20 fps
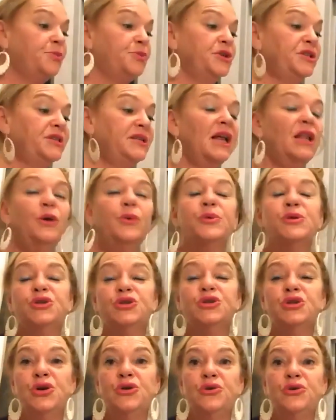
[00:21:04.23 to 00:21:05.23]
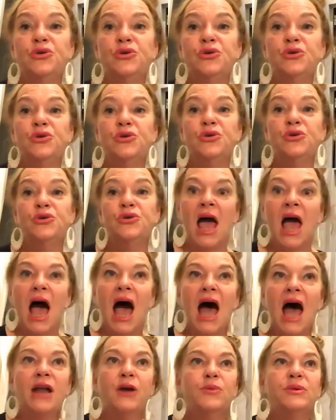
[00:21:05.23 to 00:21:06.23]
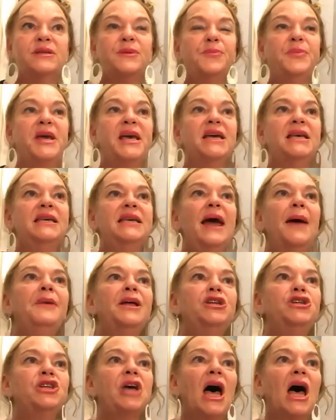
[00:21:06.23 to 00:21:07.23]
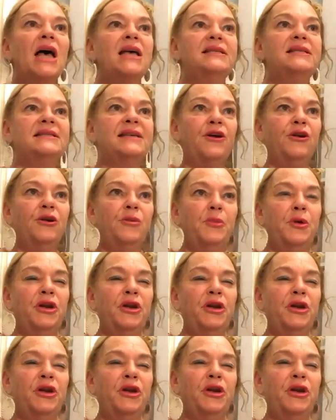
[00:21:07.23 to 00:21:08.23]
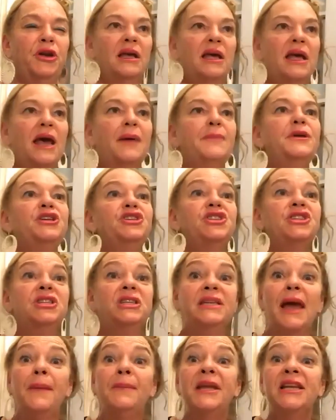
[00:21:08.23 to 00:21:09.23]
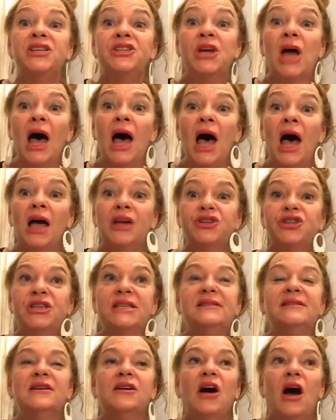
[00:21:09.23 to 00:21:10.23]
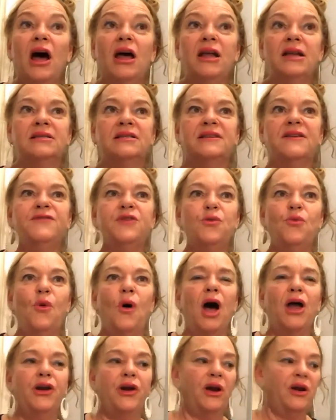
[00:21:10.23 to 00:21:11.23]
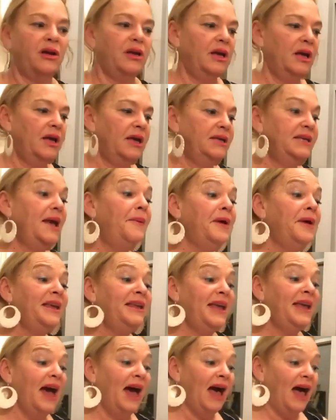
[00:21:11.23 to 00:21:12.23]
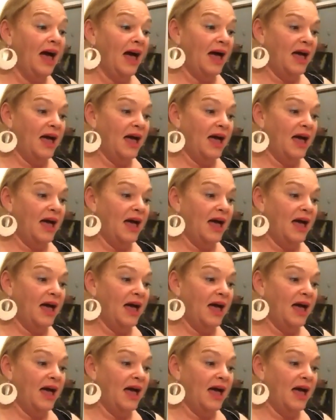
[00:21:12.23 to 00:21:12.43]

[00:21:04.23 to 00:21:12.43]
to Brazil, it was New Year's, and it was a big Yemenja ceremony. Yemenja, she's the goddess of the water, Yemenya.